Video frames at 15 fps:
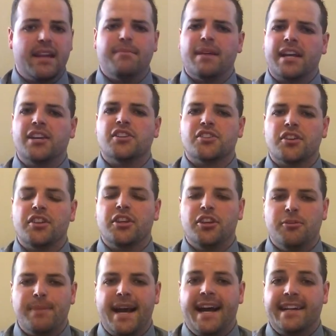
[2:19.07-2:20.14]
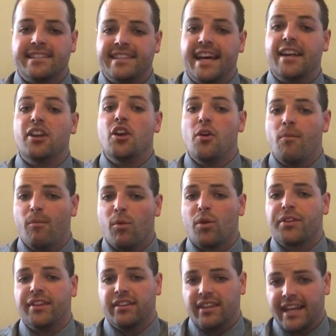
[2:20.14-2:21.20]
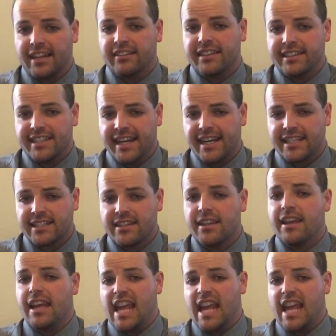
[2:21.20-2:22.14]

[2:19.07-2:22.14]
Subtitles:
and making sure that you pass that more than likely test